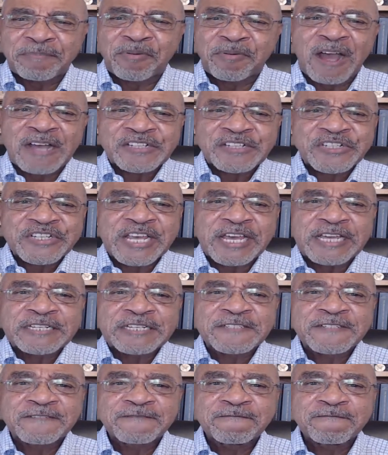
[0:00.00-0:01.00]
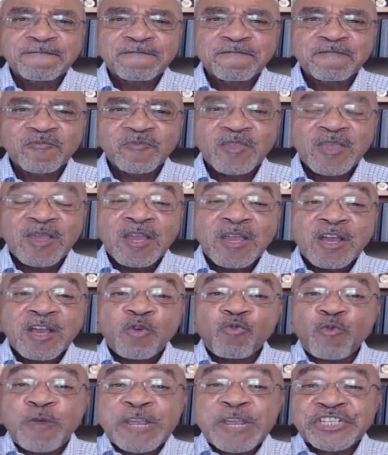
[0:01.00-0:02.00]
process.
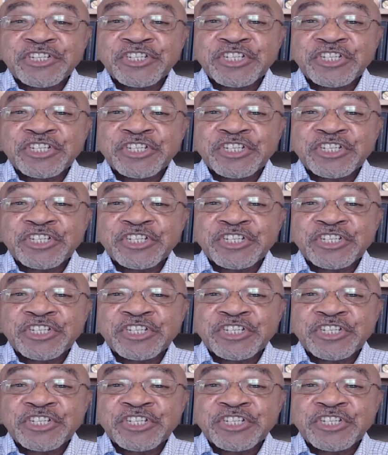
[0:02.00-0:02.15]
We